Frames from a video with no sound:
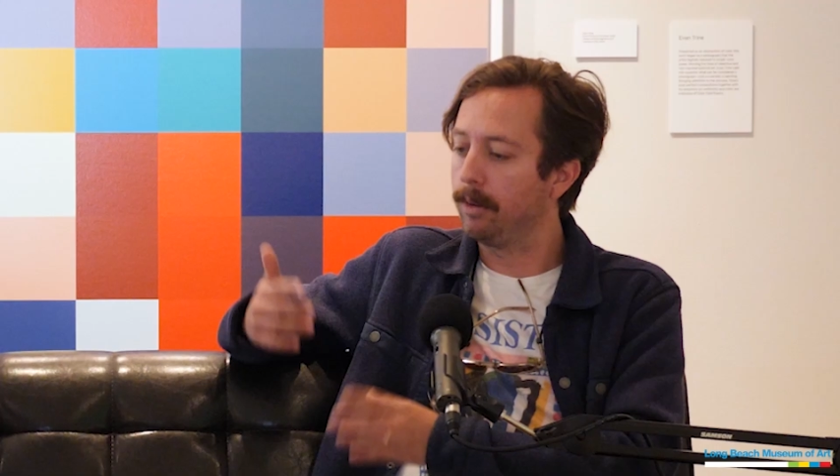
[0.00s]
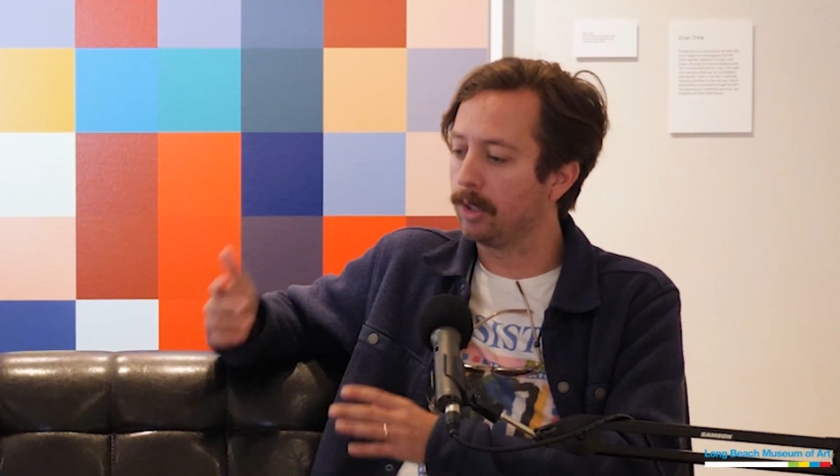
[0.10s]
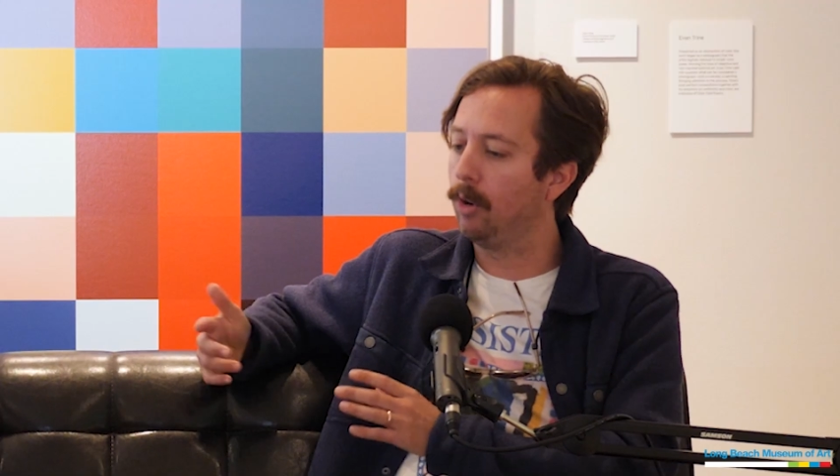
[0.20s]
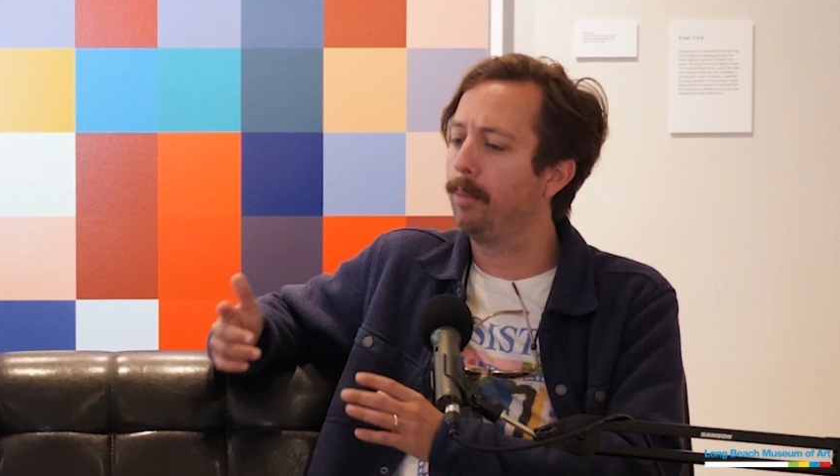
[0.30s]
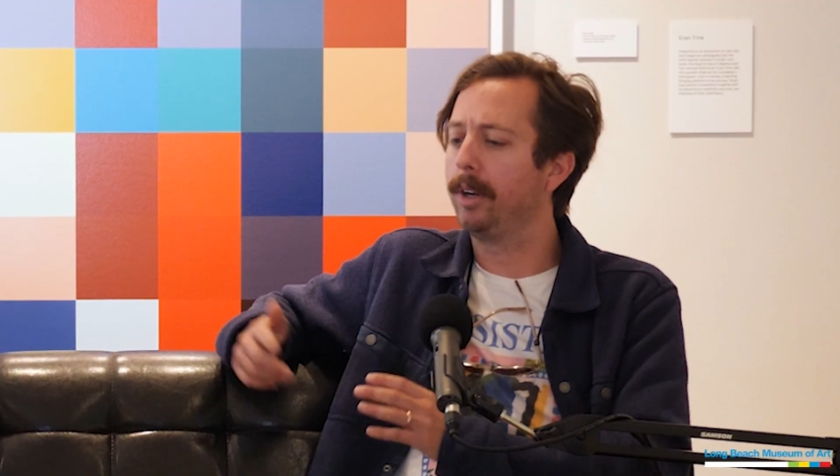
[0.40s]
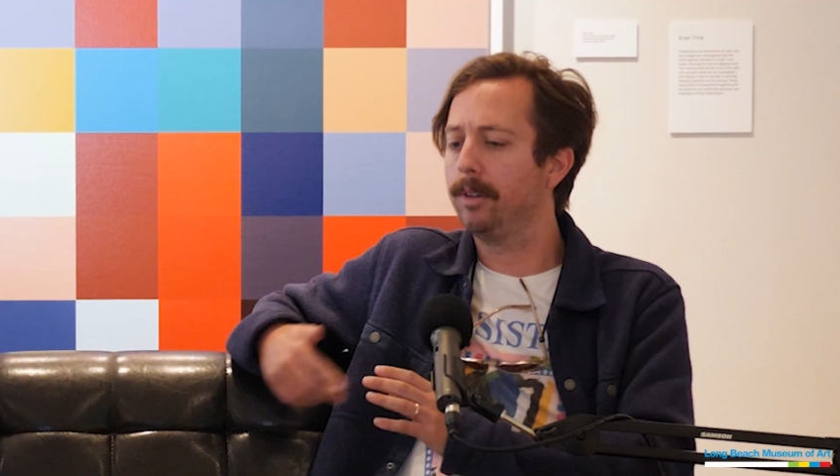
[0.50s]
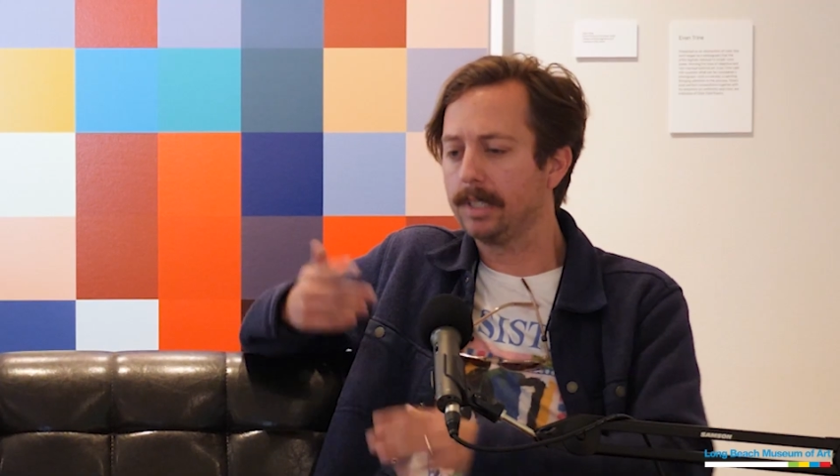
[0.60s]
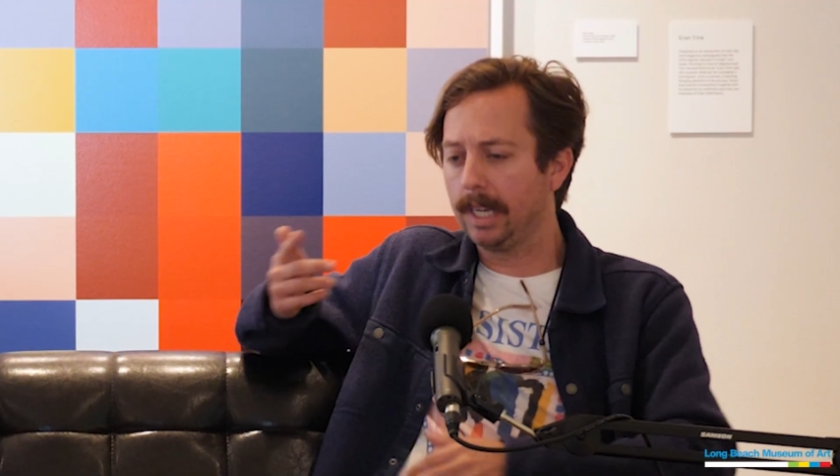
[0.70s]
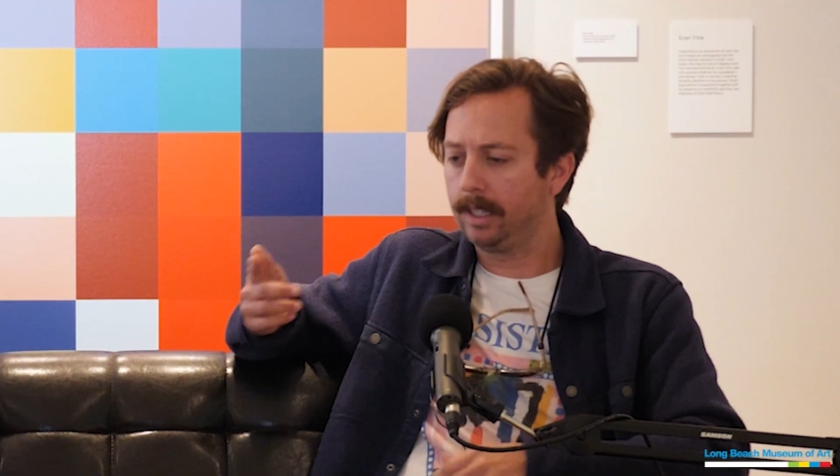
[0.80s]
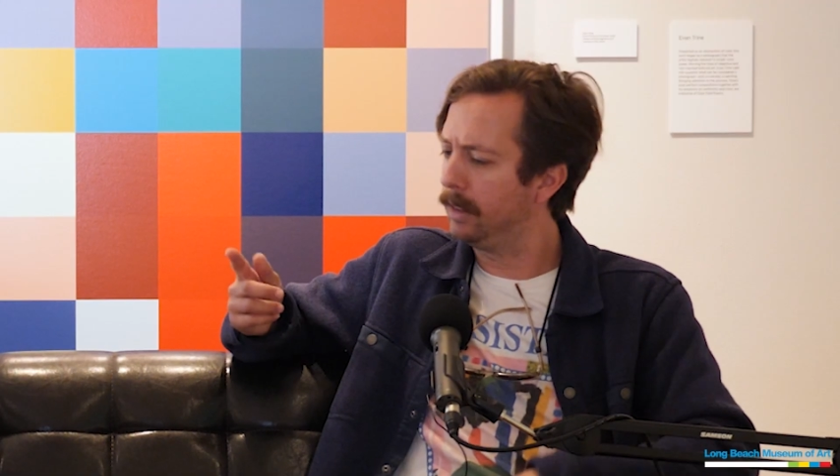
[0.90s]
was the whole point. It
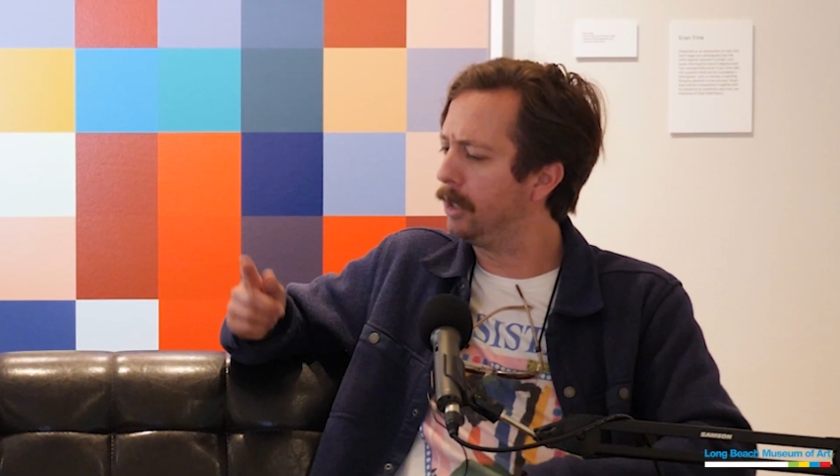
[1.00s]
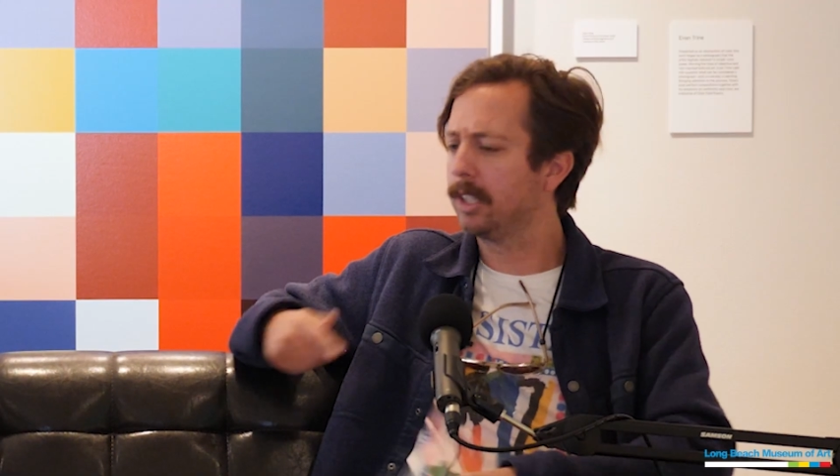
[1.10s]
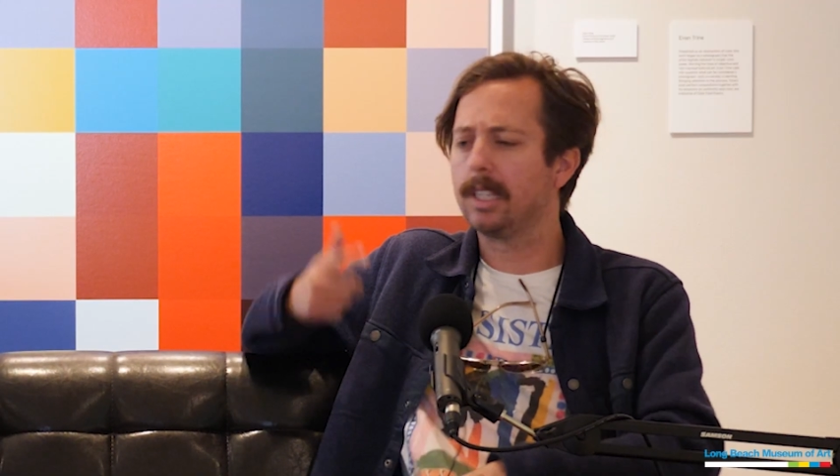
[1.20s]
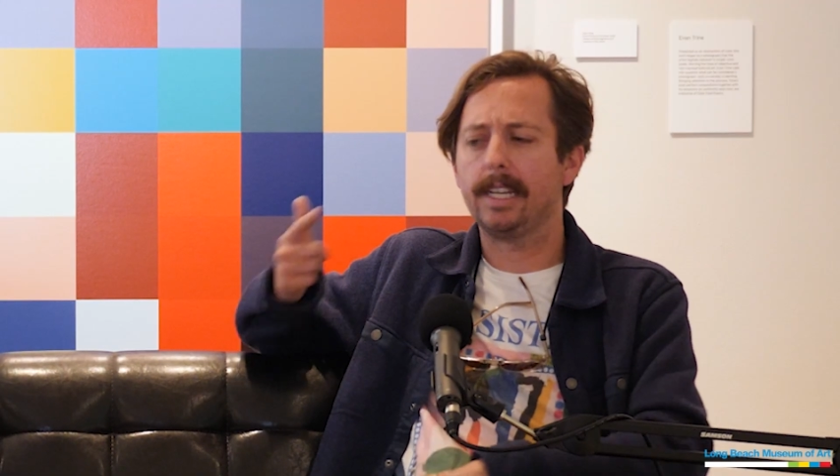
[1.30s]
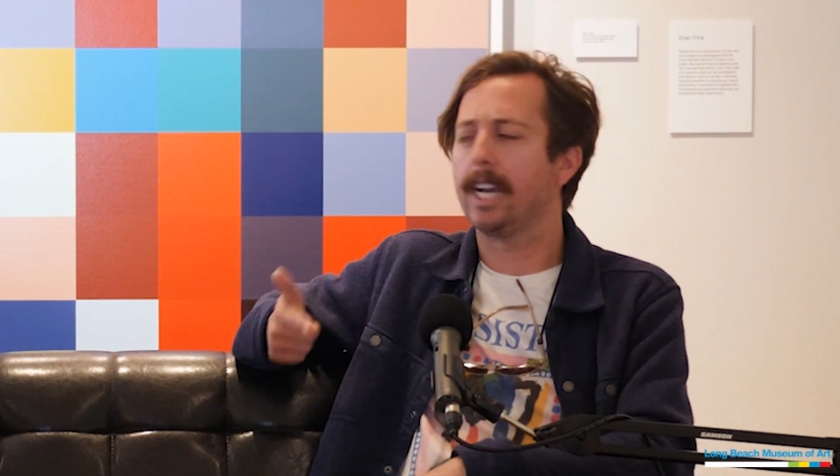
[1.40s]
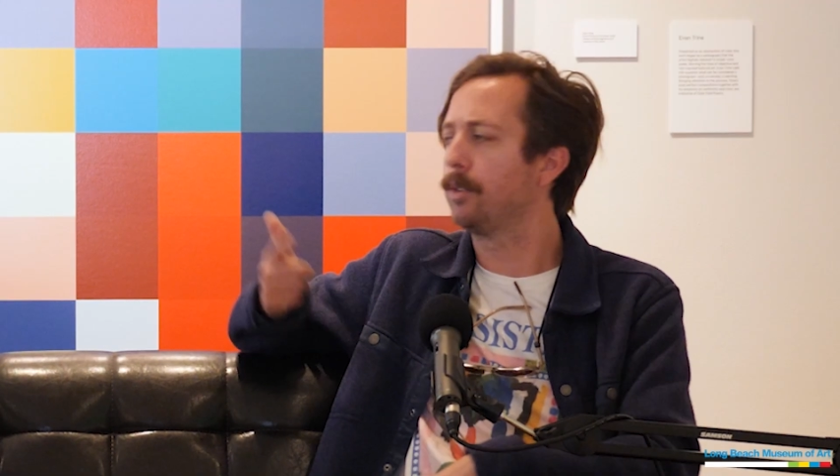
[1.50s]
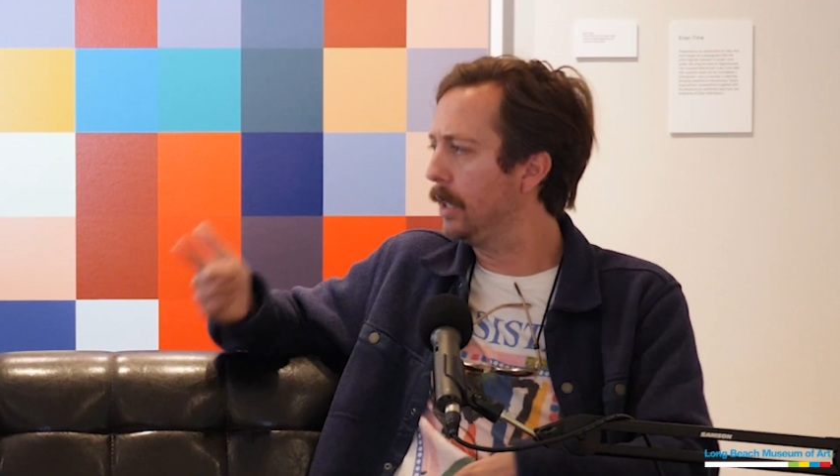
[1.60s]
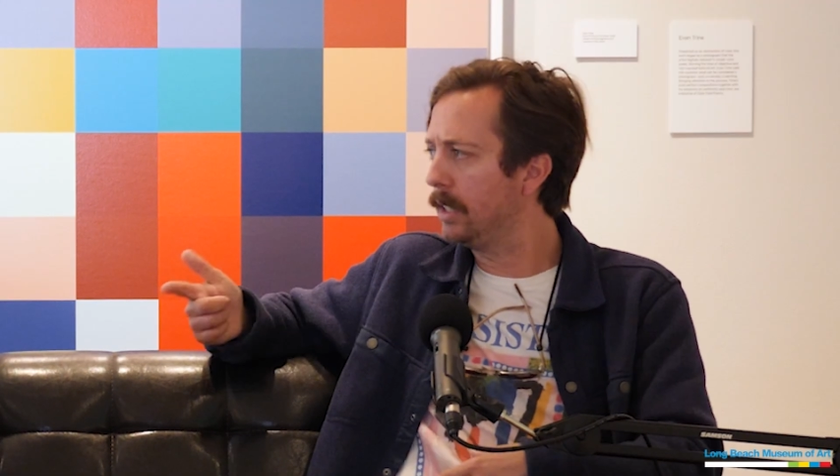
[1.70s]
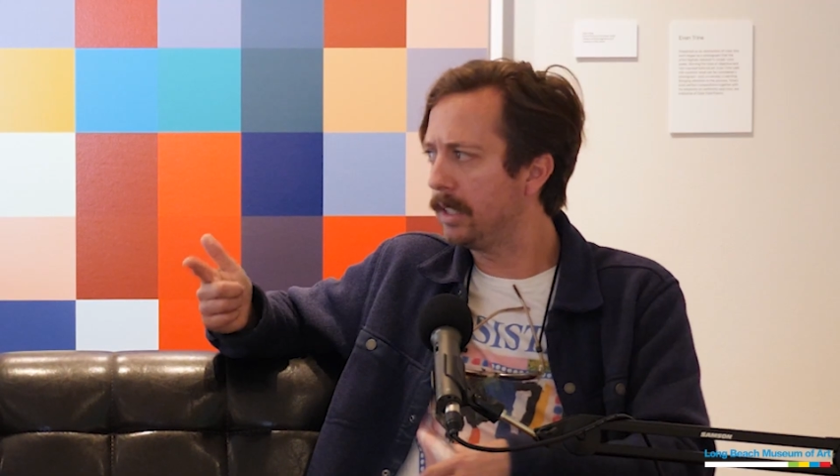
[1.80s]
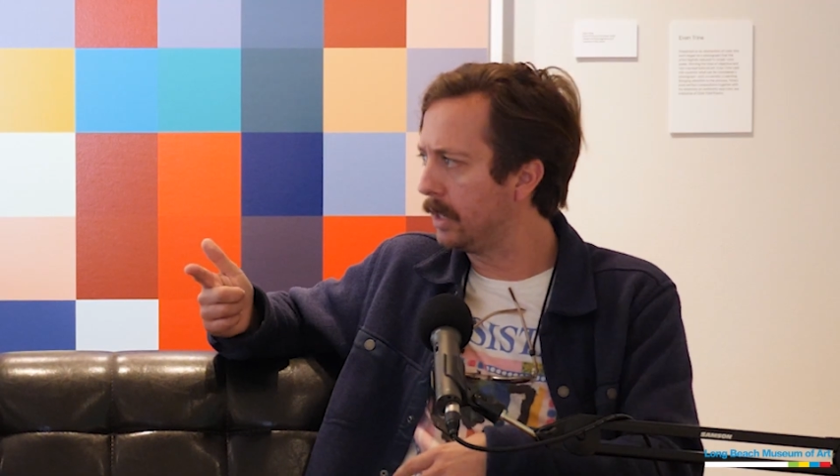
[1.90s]
was like just the next
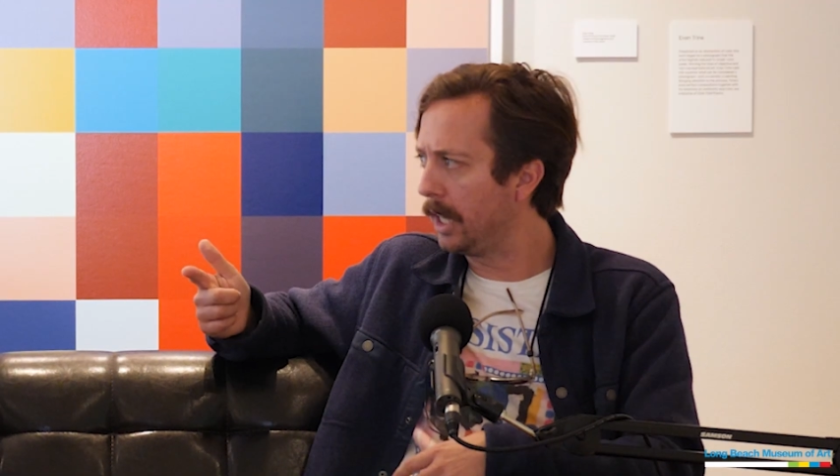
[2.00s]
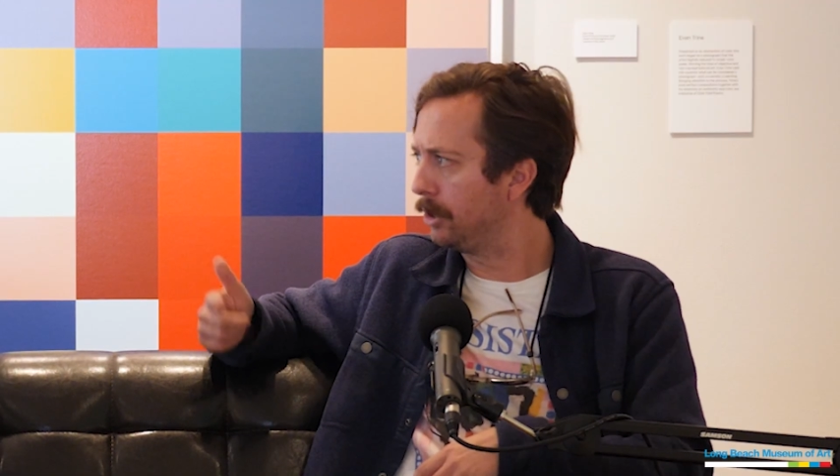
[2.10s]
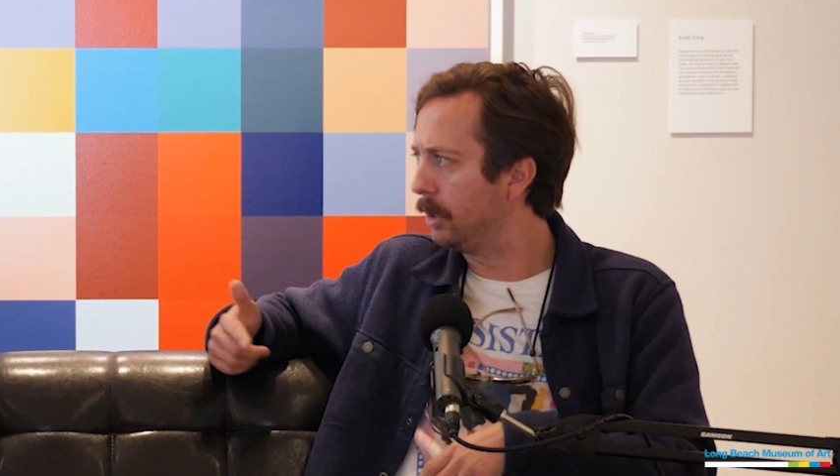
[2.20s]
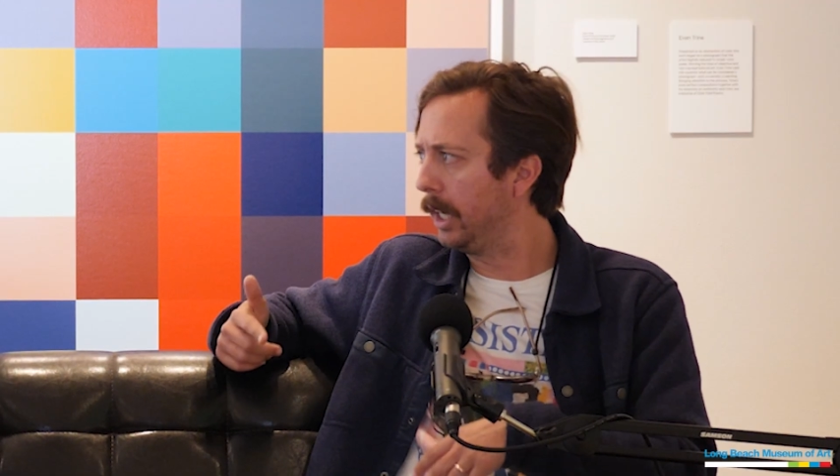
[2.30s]
one in succession.